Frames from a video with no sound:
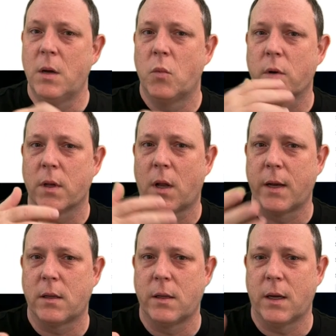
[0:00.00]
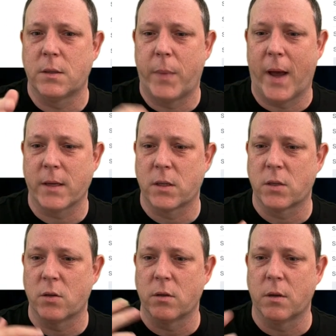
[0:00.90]
More than likely, it's past a
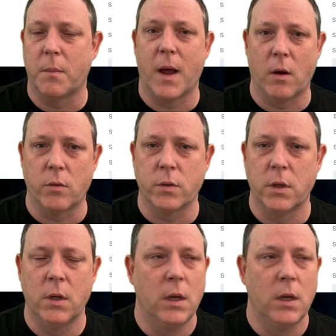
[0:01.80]
certain amount.